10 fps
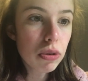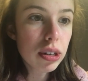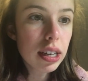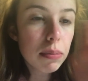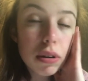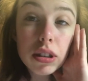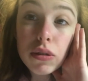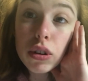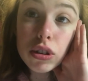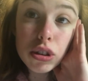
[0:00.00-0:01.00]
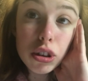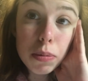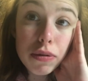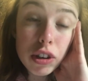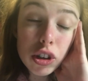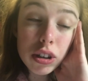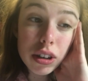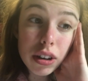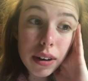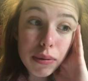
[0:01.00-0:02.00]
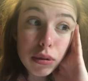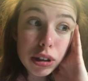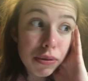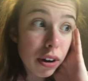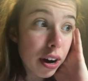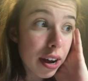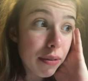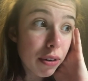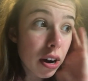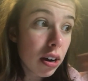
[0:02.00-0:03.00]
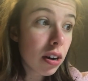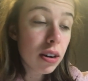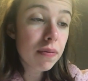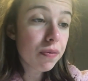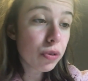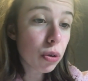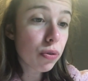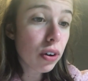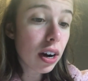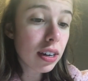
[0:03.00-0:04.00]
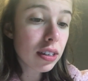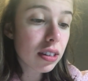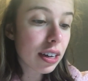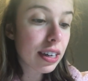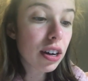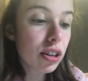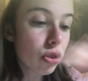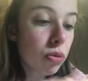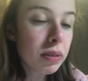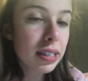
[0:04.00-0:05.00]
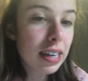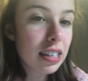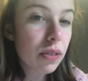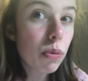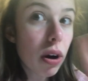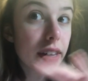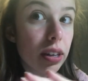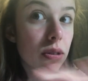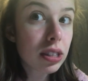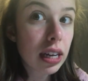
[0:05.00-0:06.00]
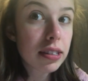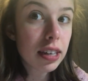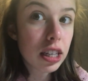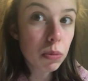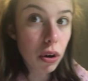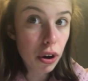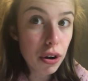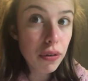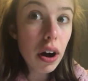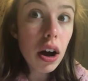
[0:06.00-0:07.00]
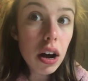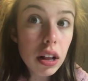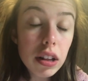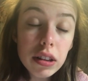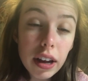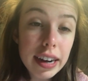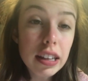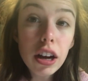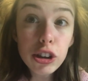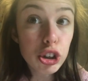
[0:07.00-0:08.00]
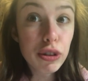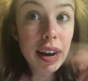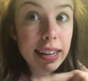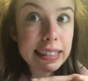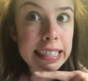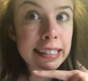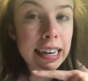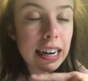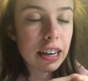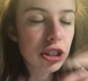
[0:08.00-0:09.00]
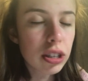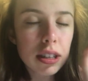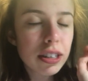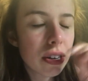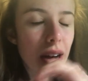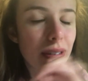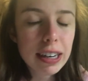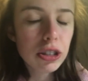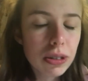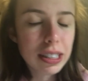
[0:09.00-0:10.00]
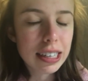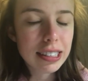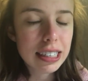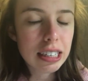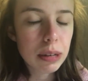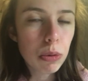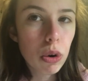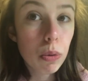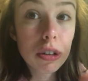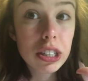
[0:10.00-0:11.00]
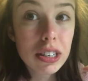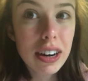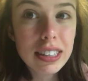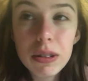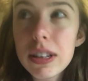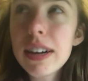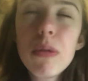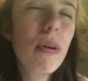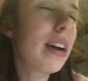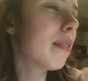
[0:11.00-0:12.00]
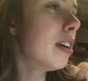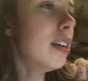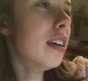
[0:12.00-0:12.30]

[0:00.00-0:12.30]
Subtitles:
morning because I've got a supervision at 9:45. Not fun. Like, I thought my days of working on Saturdays were over. Like, last year I had Saturday lectures. I don't have lectures on Saturdays anymore, which is nice. I was like, wait,